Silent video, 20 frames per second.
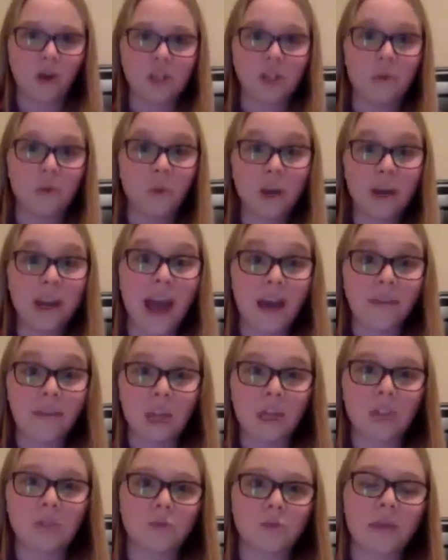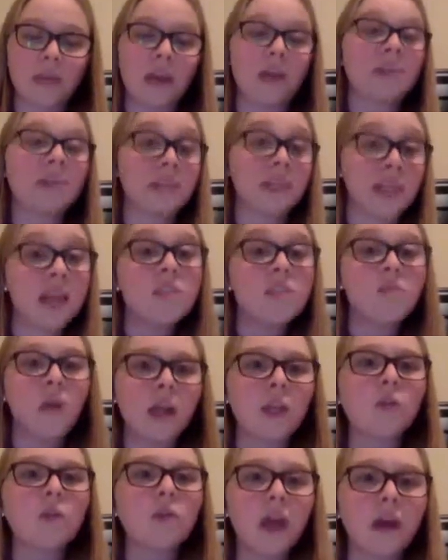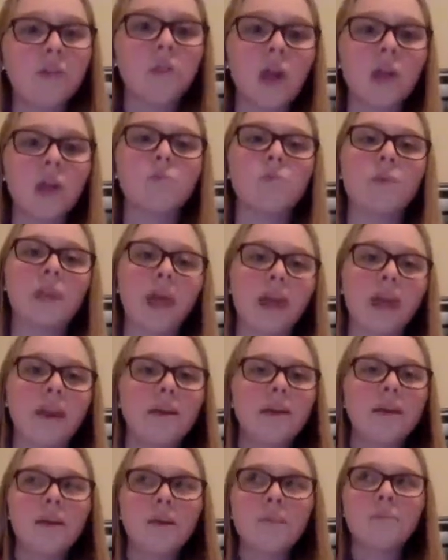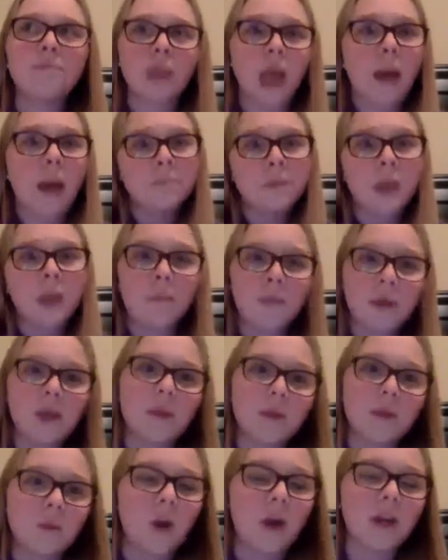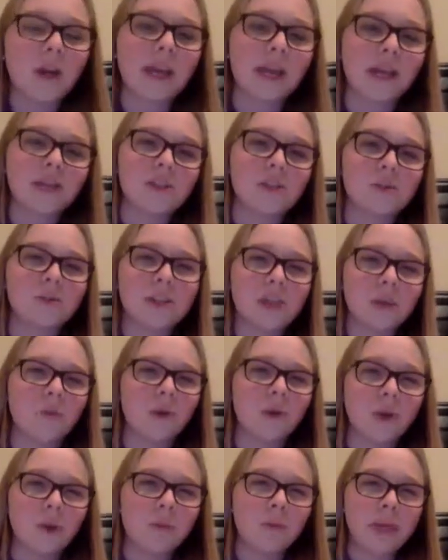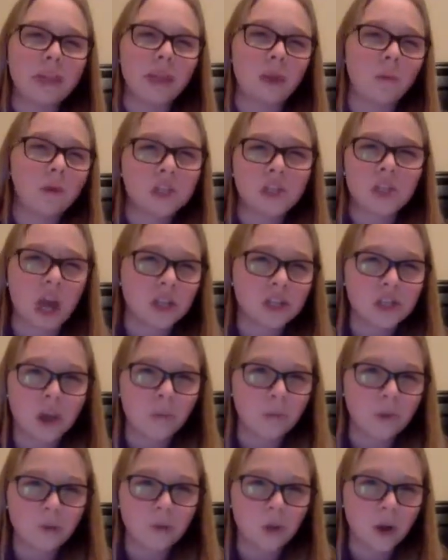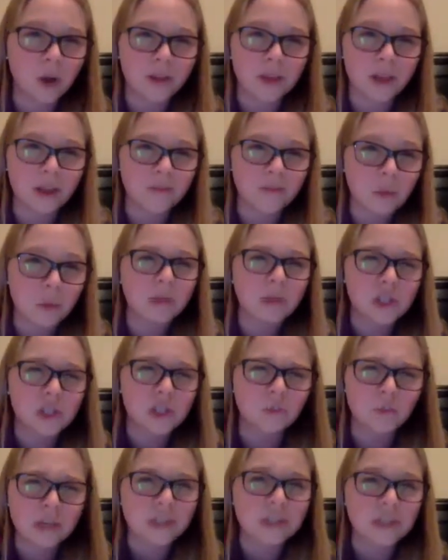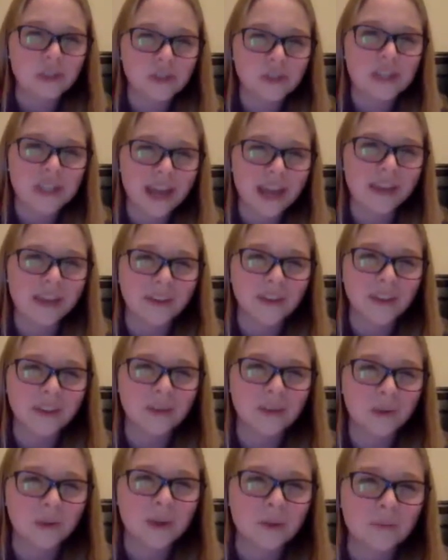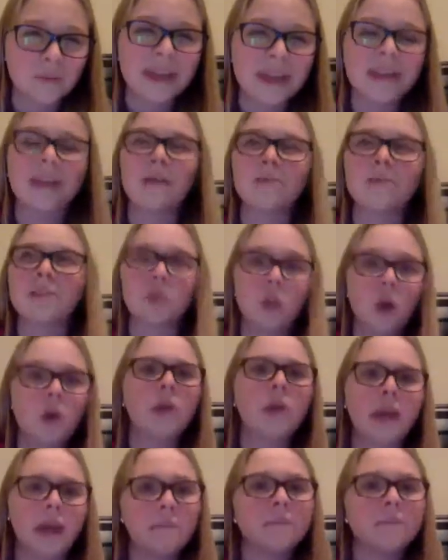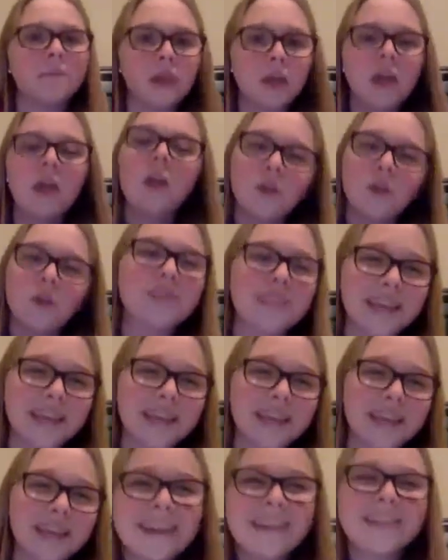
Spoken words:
She wanted to have lunch with me and I was like, that's fine. You can have lunch, but like, I'm going to be working. And she was like, what do you mean? Like, we just got done with work. Like we were just at research together. Like, what do you mean? And I was like, no, like you'll see.